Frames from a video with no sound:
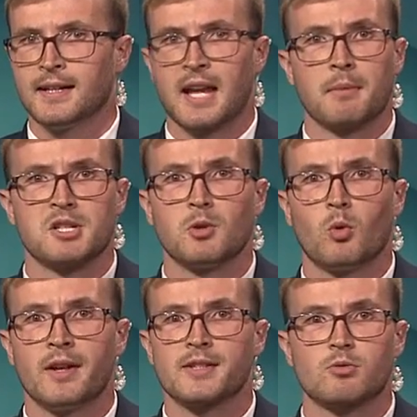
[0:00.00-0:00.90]
Damaging
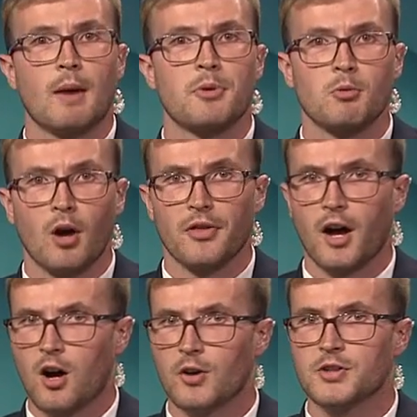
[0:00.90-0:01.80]
winds swept through the
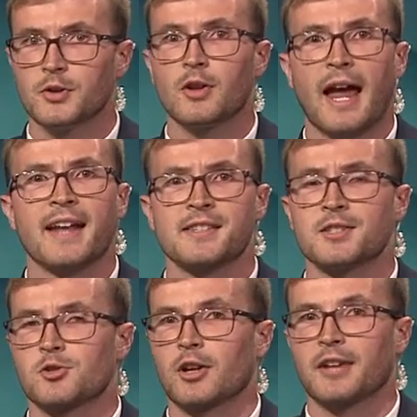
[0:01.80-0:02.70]
Hallsville and
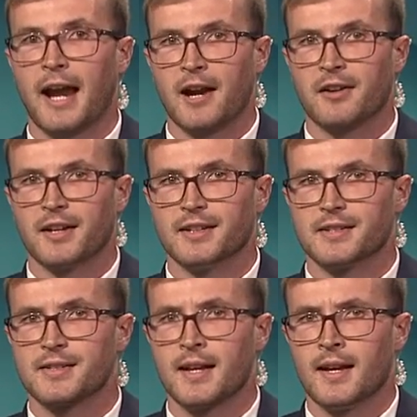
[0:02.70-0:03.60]
Centralia
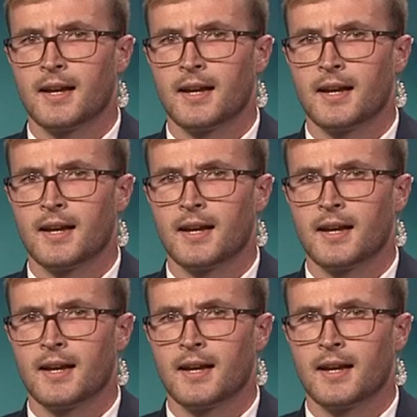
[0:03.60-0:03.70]
areas.